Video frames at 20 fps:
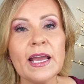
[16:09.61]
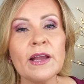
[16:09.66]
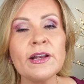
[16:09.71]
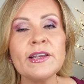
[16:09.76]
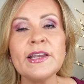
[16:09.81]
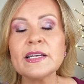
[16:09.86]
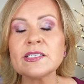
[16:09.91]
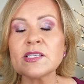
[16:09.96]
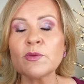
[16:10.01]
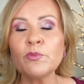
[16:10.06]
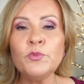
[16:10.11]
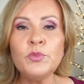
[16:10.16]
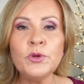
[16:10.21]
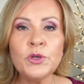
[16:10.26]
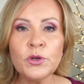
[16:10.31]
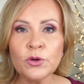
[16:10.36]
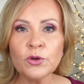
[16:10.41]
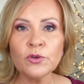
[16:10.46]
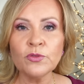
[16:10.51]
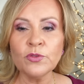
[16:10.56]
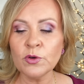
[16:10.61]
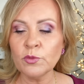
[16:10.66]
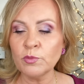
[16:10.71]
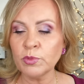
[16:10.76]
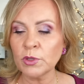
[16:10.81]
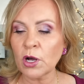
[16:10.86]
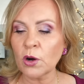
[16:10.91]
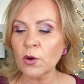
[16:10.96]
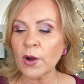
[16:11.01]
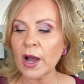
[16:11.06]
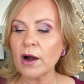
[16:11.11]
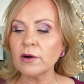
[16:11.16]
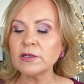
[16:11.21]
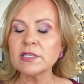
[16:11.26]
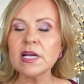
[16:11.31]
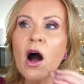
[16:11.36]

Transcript: It does a beautiful blowout.